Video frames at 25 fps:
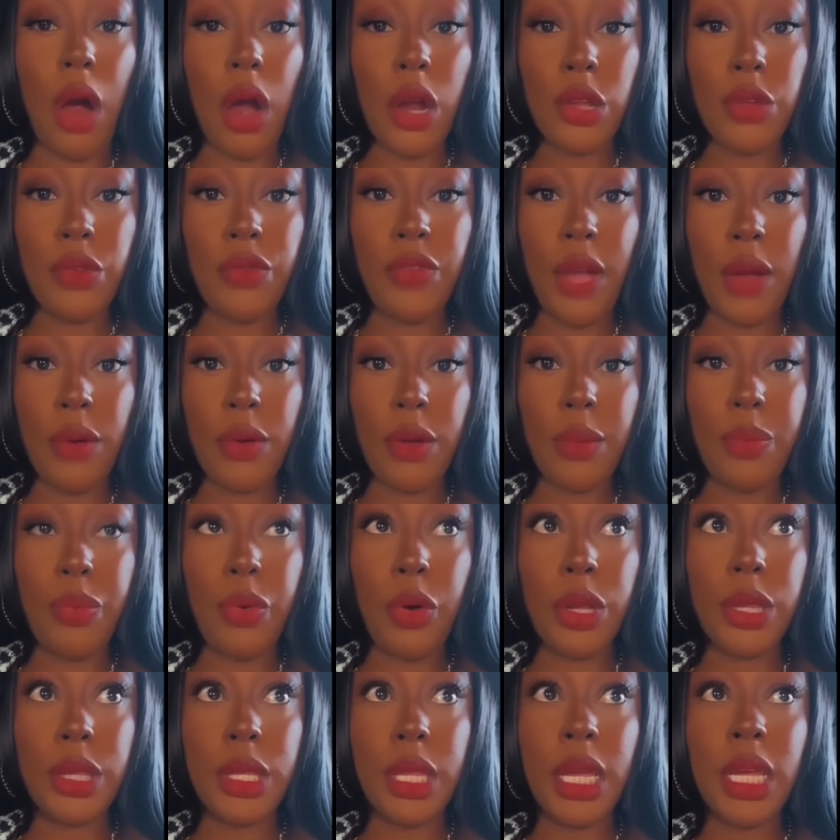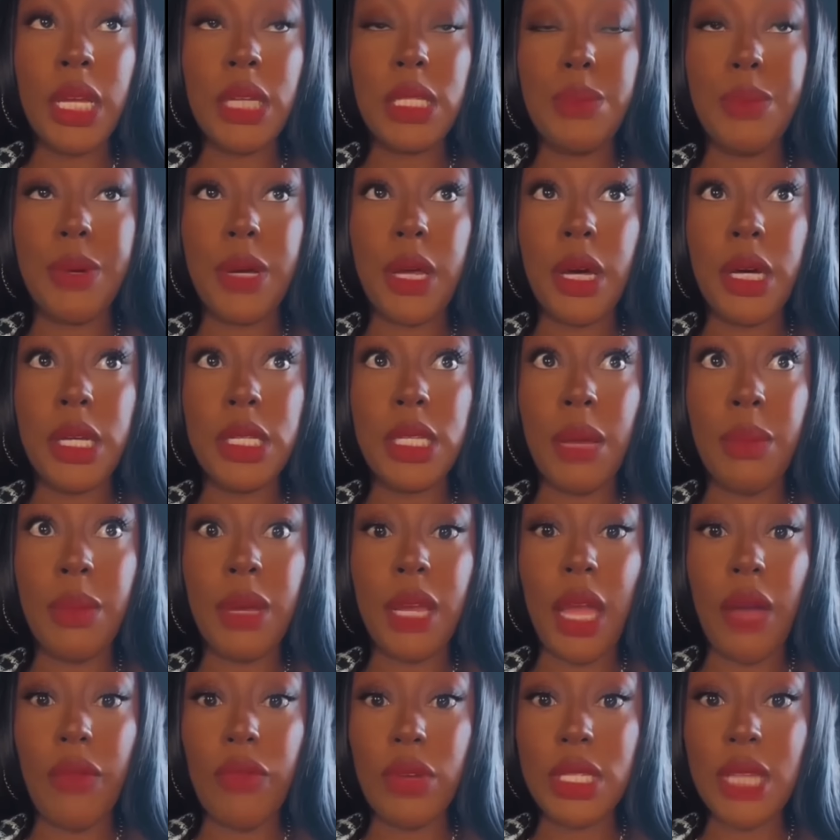beware of niggas
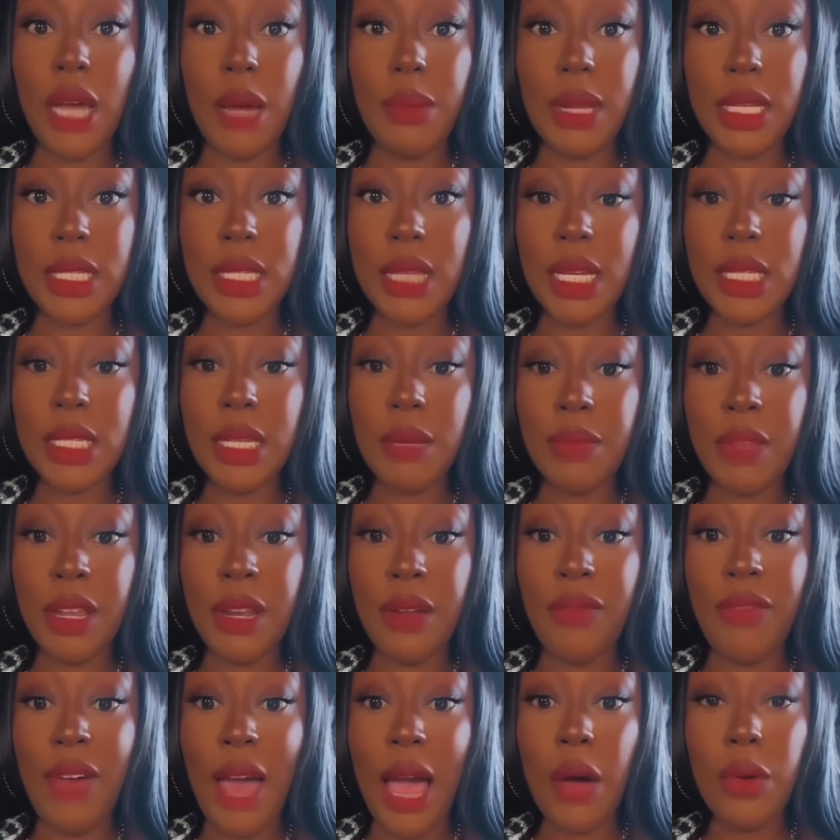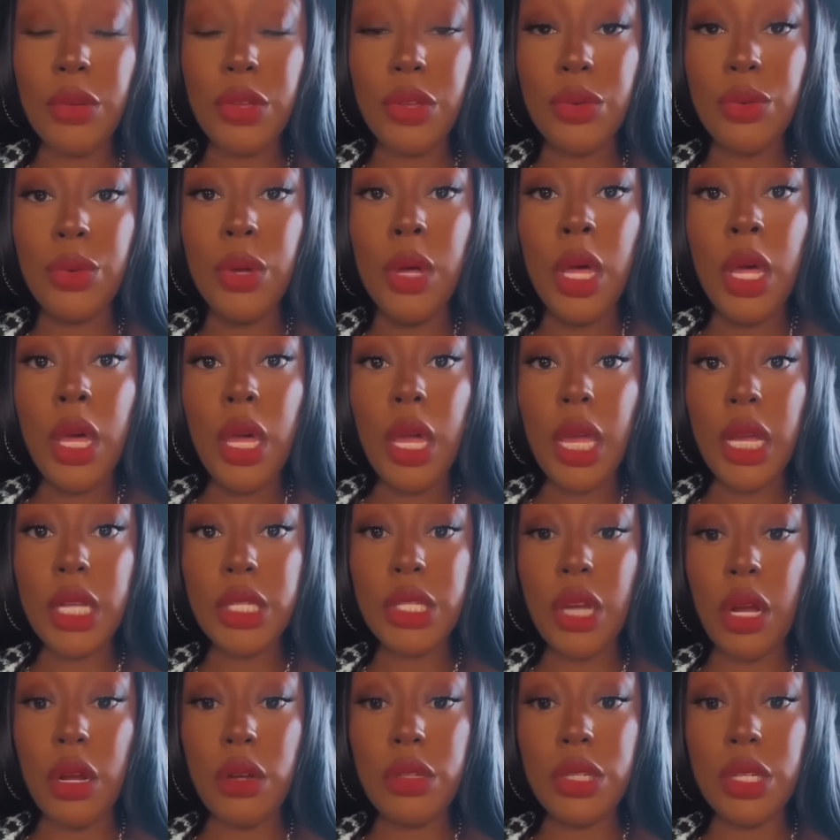of niggas like him
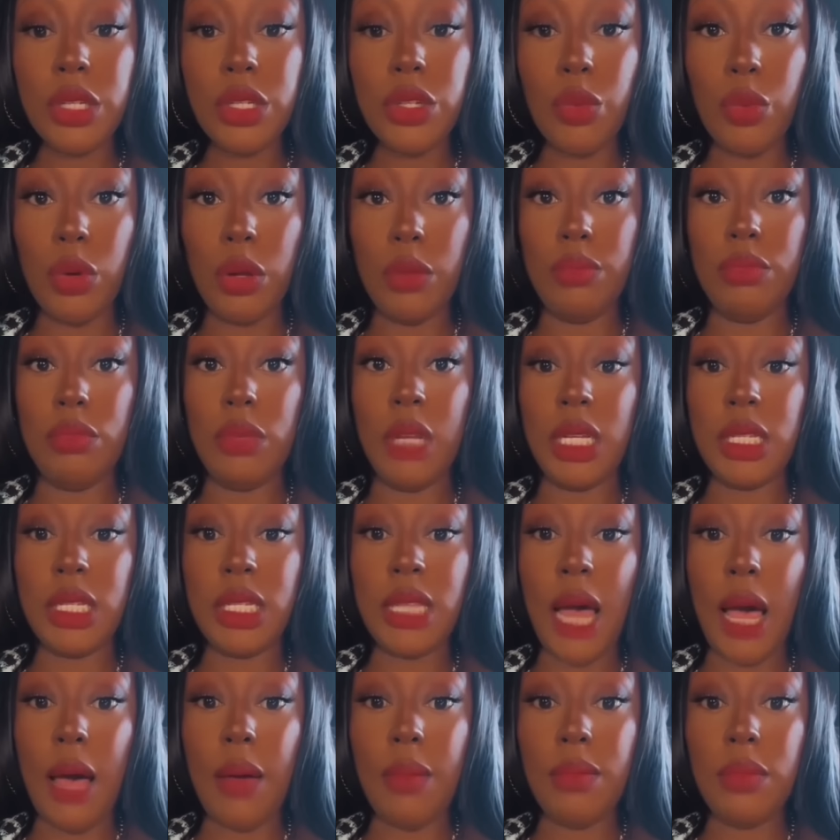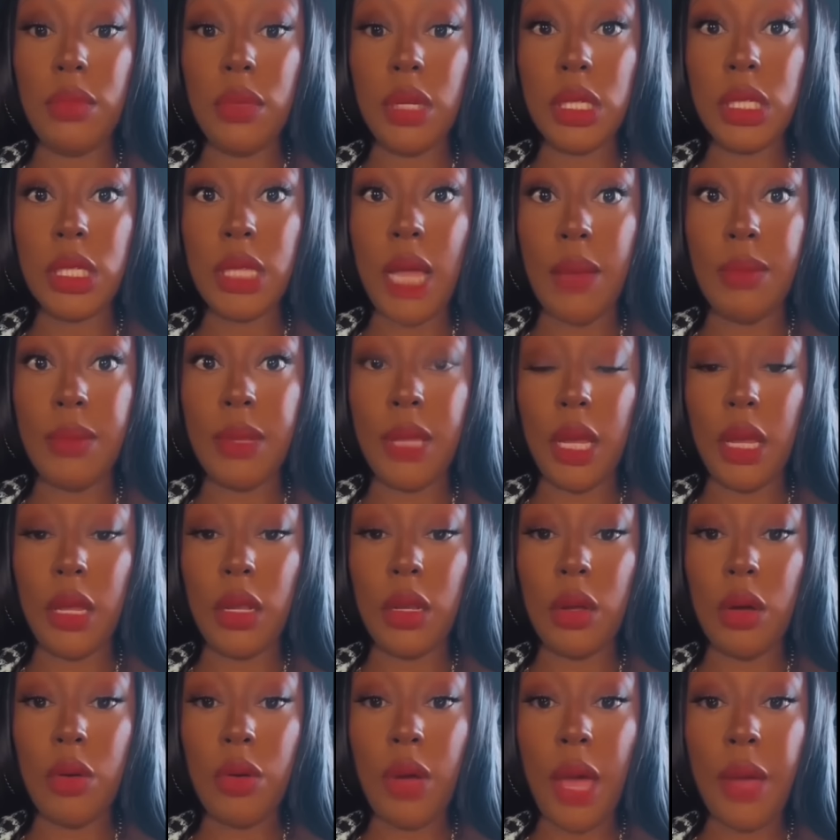that sit up and act like they want to be.
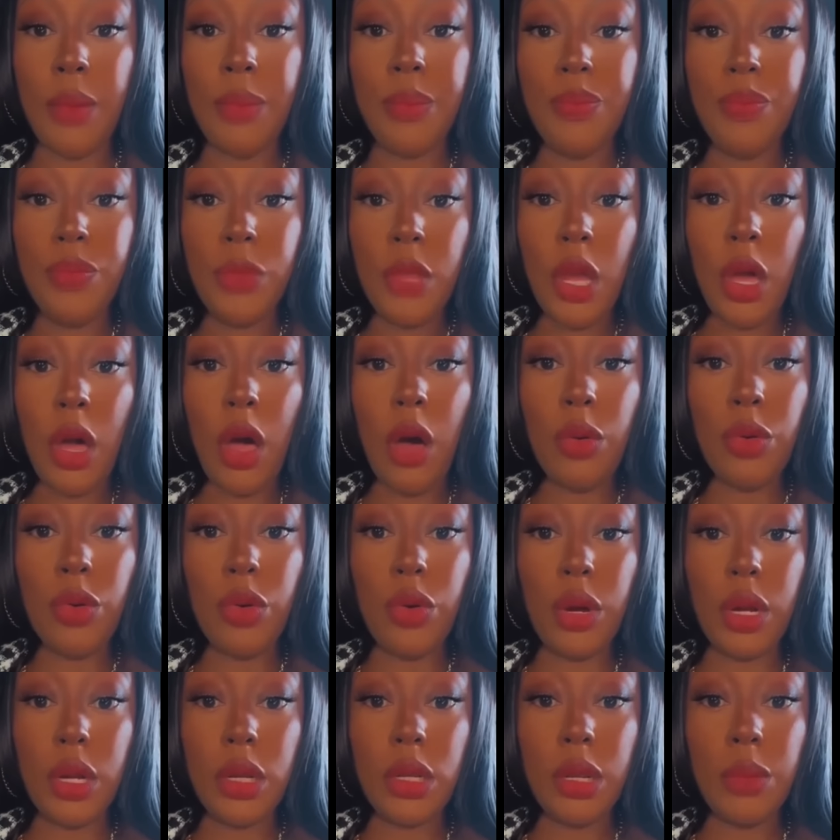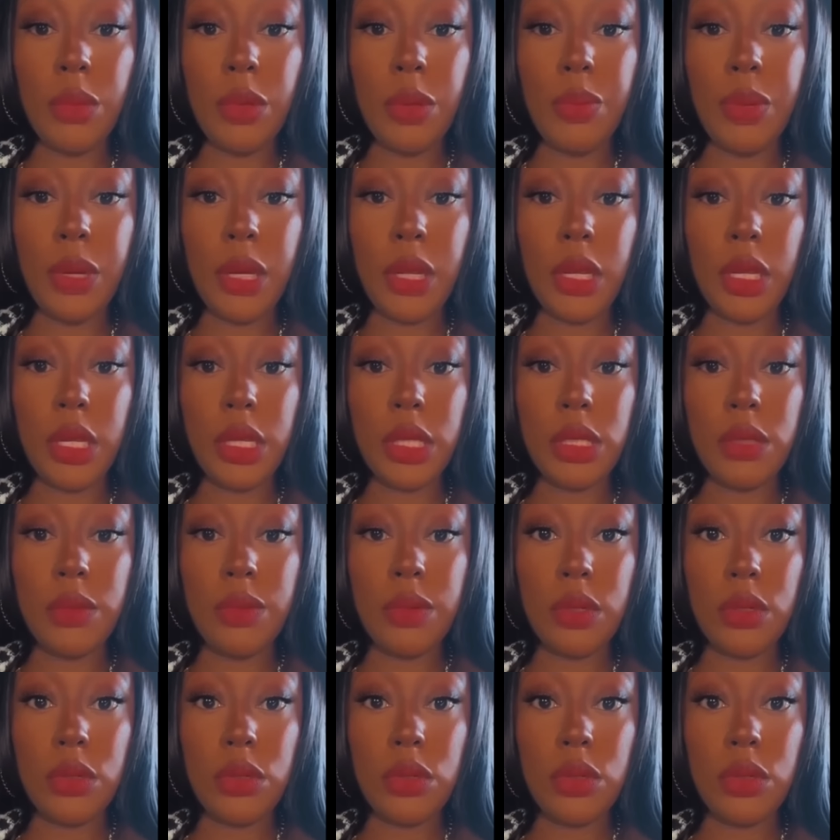in- That nigga just sat up not so long ago and said,
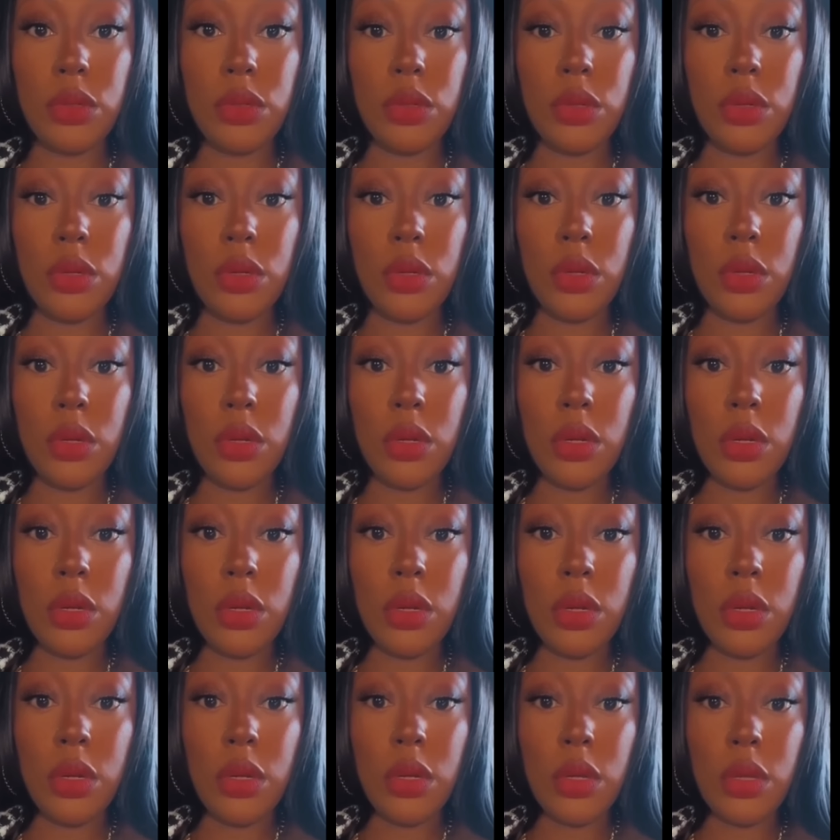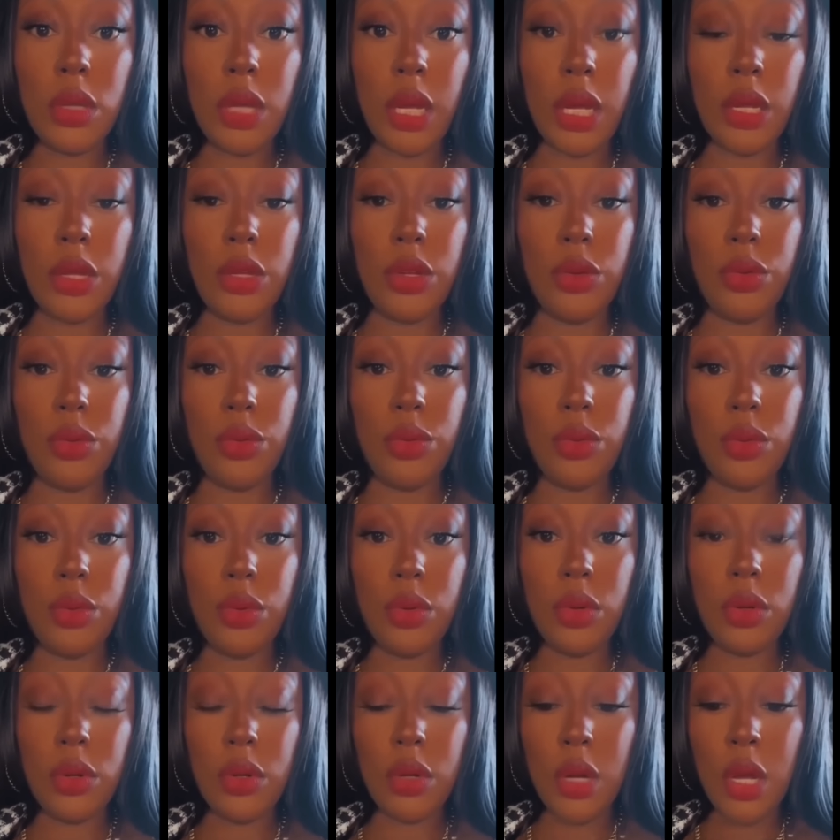"I love Milagro down."
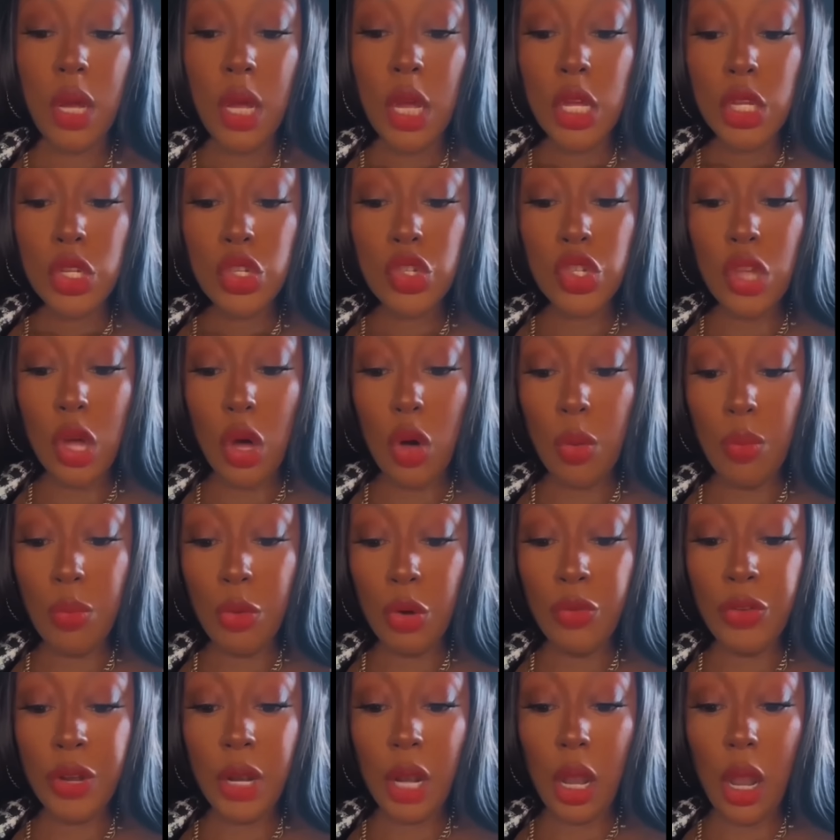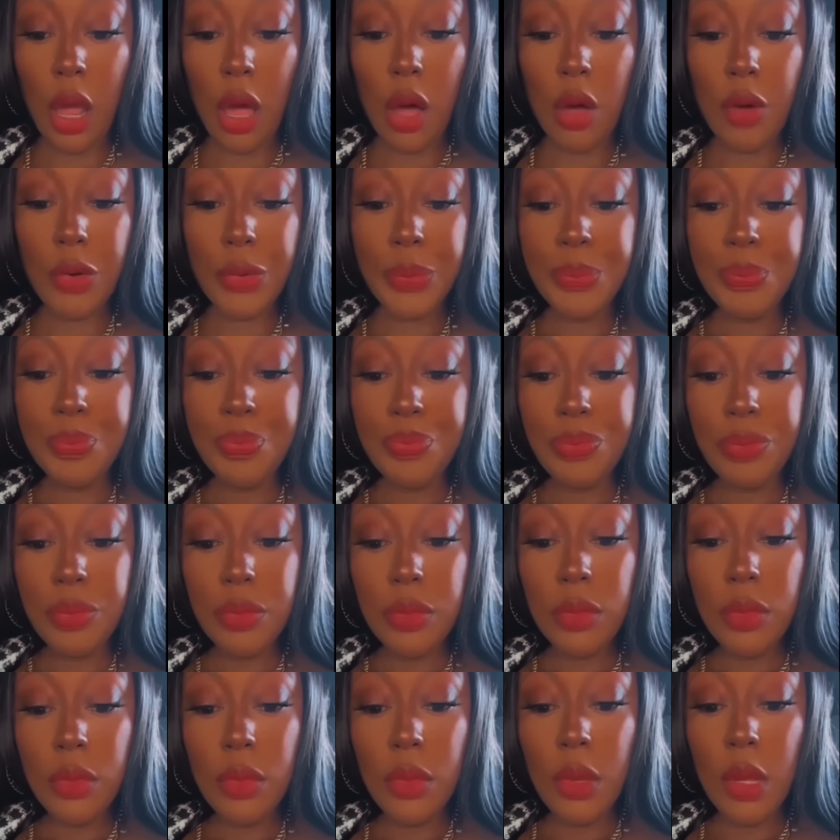Didn't he just say that? the that. day?
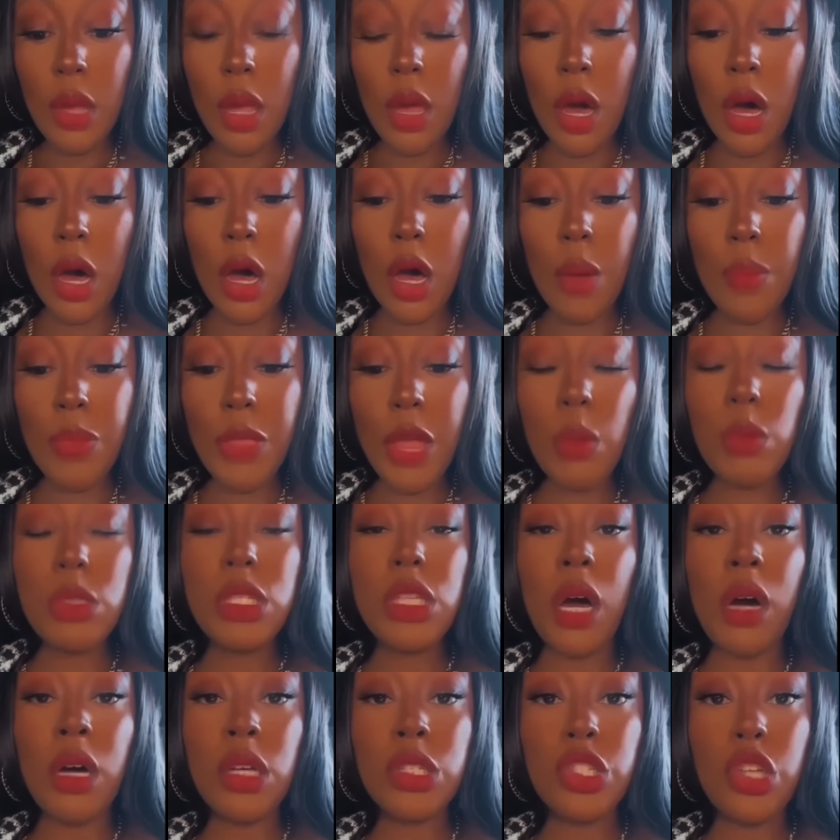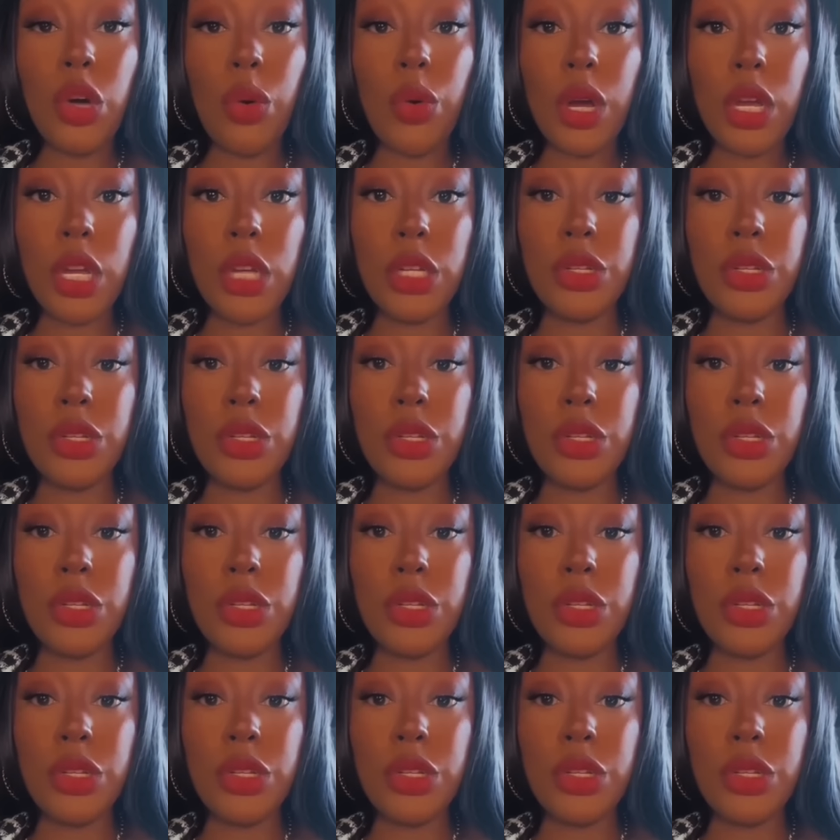Remember, sitting up on the thing thing,